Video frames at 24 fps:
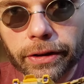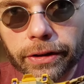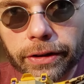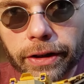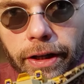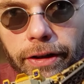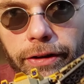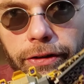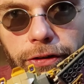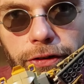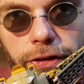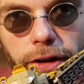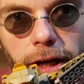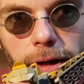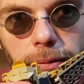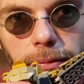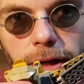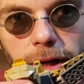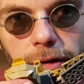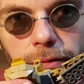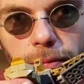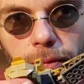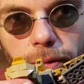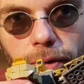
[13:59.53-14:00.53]
on the other side, we
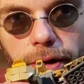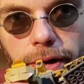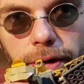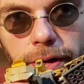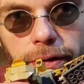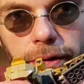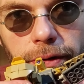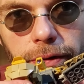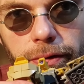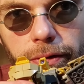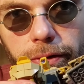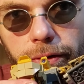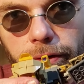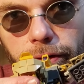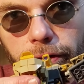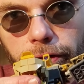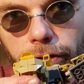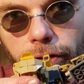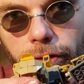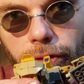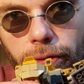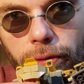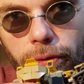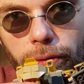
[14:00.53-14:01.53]
have 1,
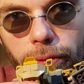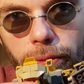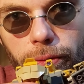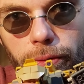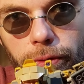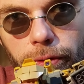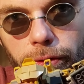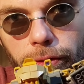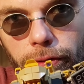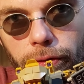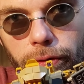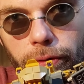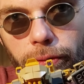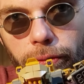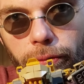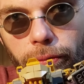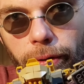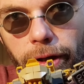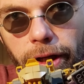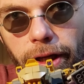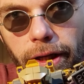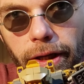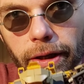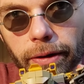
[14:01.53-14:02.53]
2,
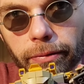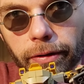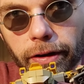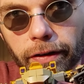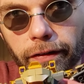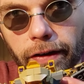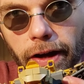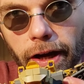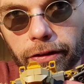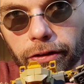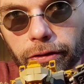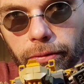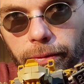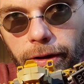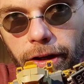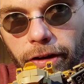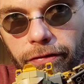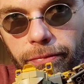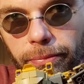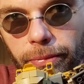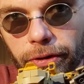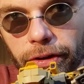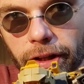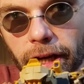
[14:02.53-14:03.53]
3. We've got 3 of
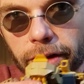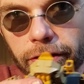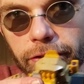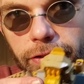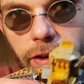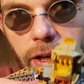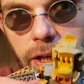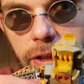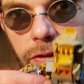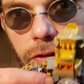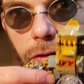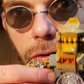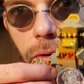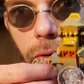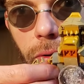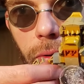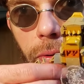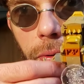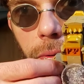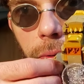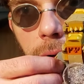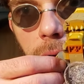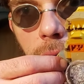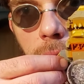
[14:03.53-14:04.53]
them on that side
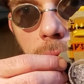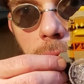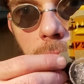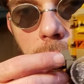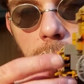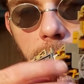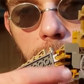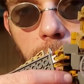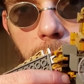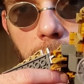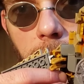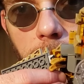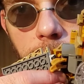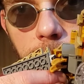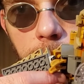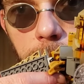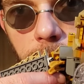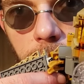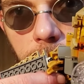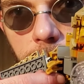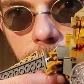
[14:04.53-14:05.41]
too. That's pretty